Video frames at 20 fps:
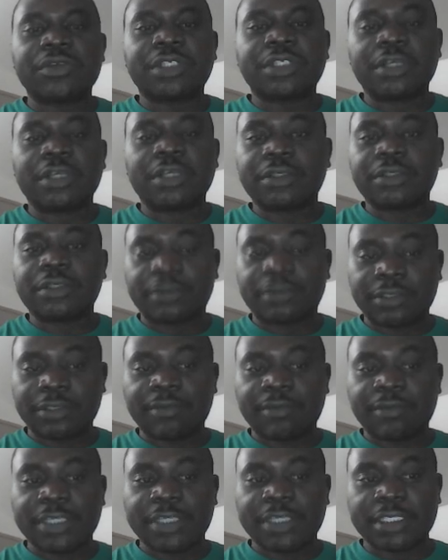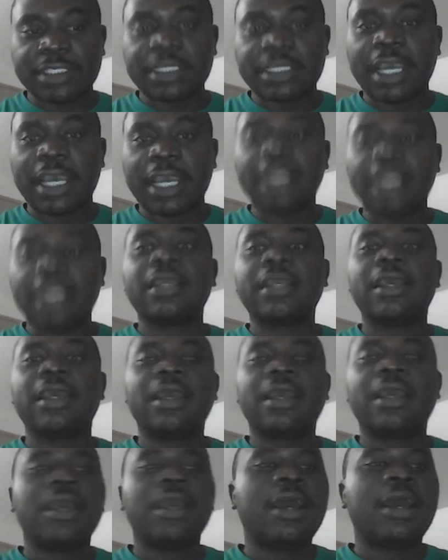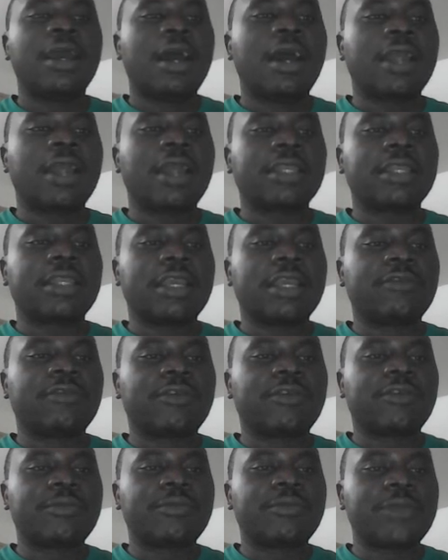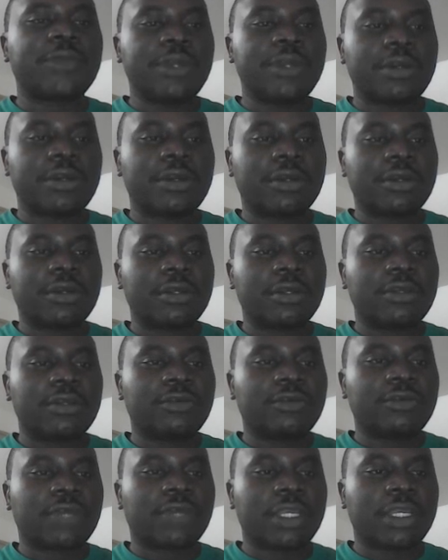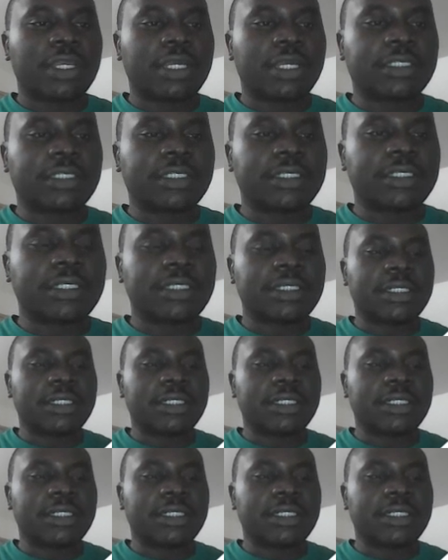results to 79. And then from there, you can actually